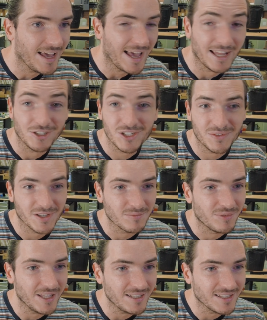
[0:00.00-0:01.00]
And just for
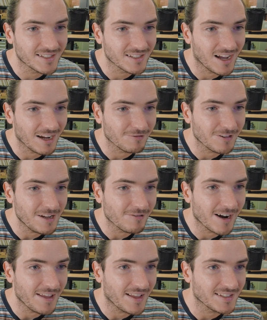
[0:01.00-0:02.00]
completeness, I
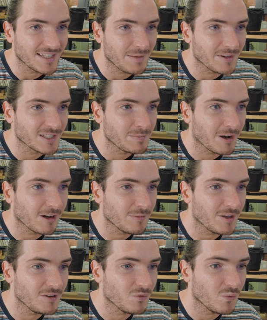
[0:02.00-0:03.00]
reran that same
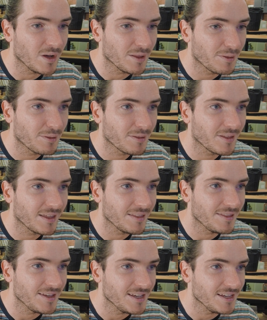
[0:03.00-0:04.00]
experiment with
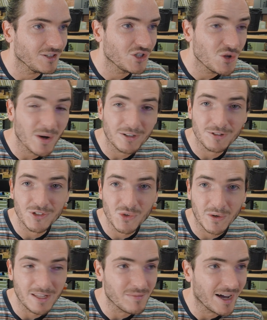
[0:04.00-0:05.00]
the
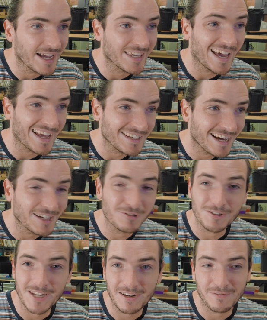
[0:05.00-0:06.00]
220 mic and
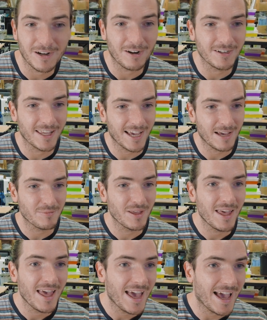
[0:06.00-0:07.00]
100 nanofarad cap,
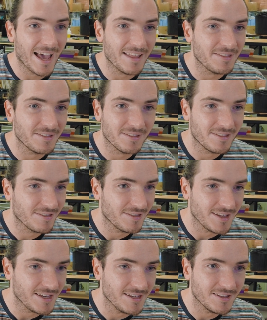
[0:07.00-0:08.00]
and
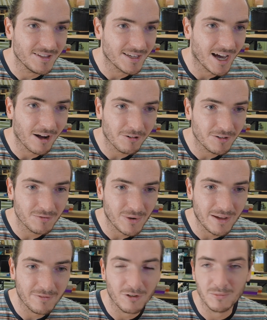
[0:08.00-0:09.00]
the current
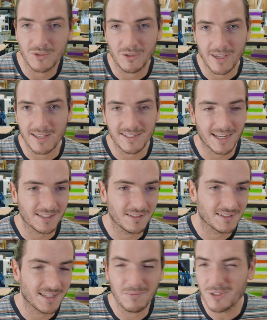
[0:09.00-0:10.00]
waveforms look exactly
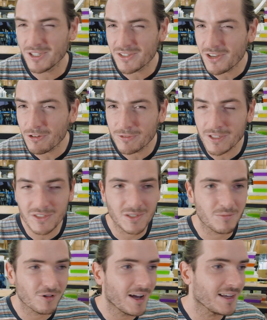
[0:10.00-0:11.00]
the same, which is no real
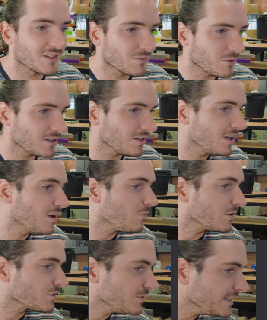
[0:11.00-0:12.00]
surprise.
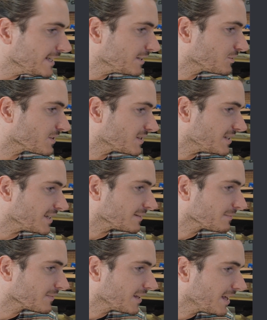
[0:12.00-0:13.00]
What's really
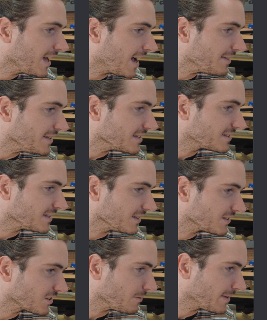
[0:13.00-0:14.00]
interesting are the
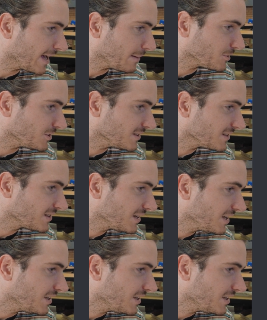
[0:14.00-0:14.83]
oscilloscope captures.